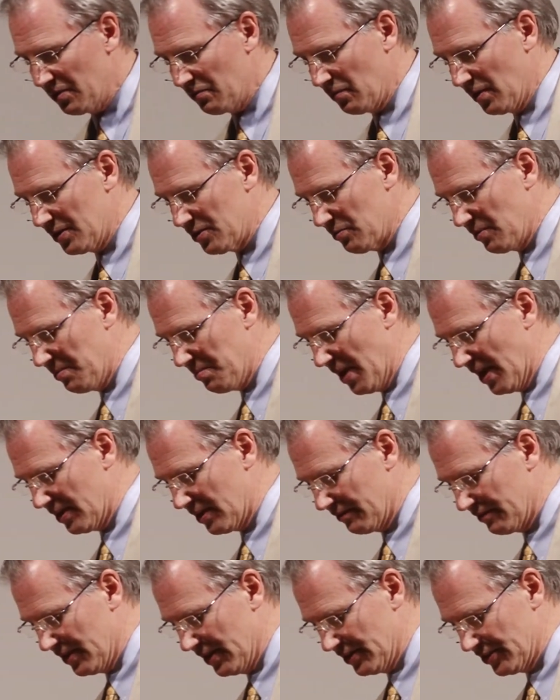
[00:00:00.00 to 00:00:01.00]
what do we make
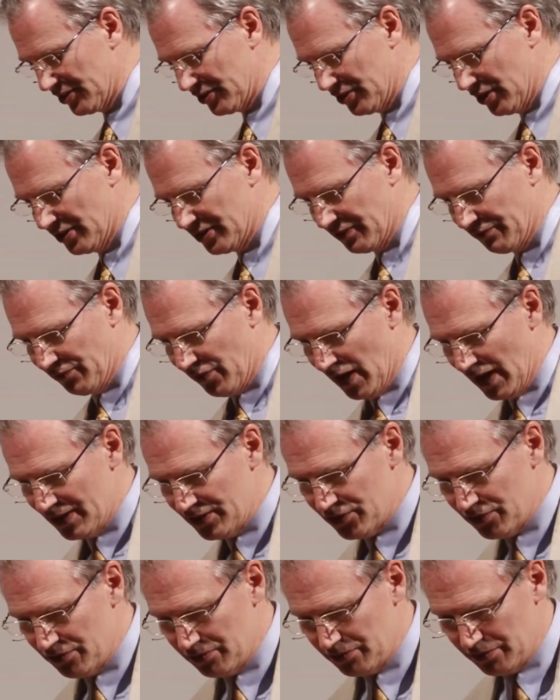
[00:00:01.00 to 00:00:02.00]
of this? Does a
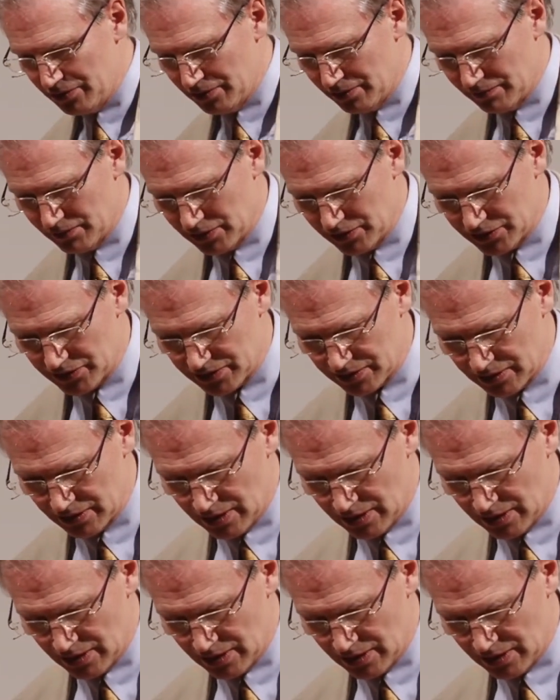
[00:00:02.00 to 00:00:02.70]
fine tuned universe